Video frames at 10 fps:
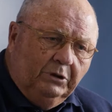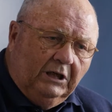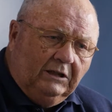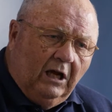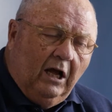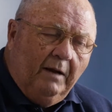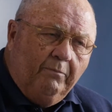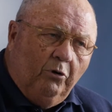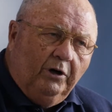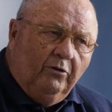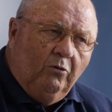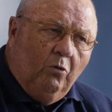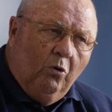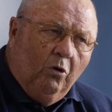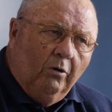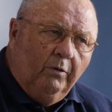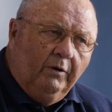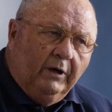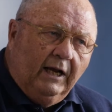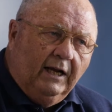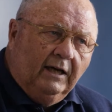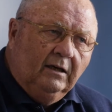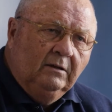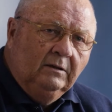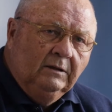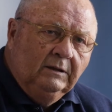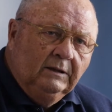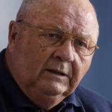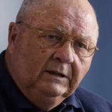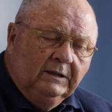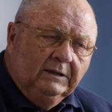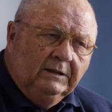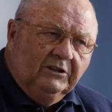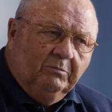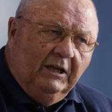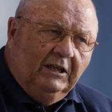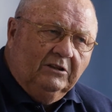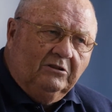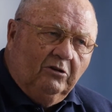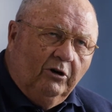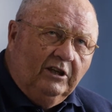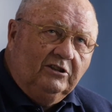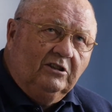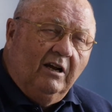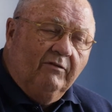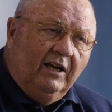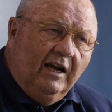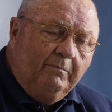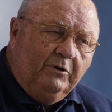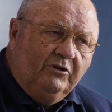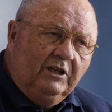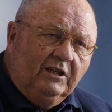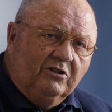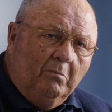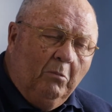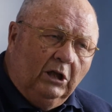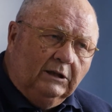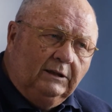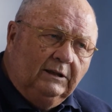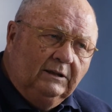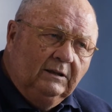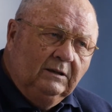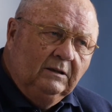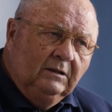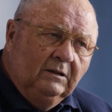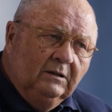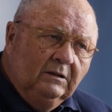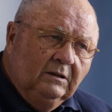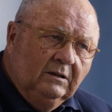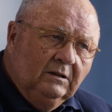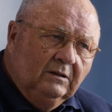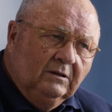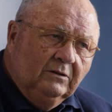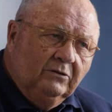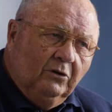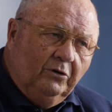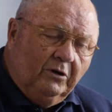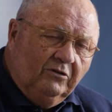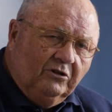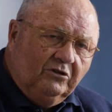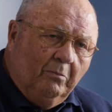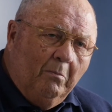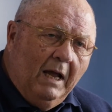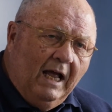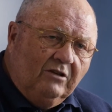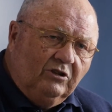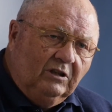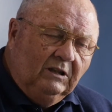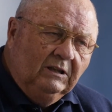but at the high point of the war, we were getting as many as 37 amputees a month. So you could just imagine